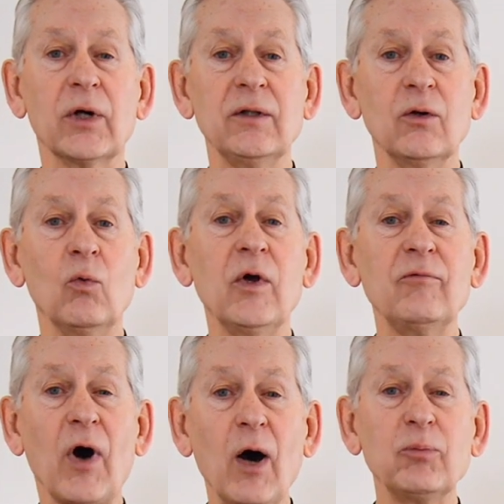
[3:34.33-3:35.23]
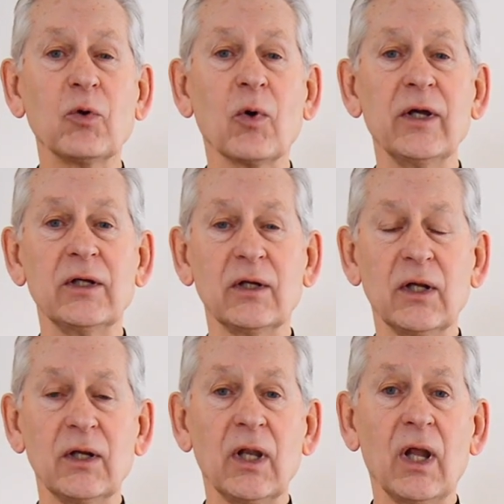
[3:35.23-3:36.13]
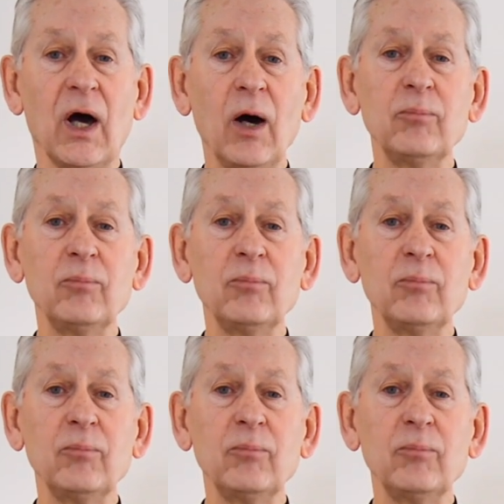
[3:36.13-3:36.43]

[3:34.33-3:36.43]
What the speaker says: but we've upgraded and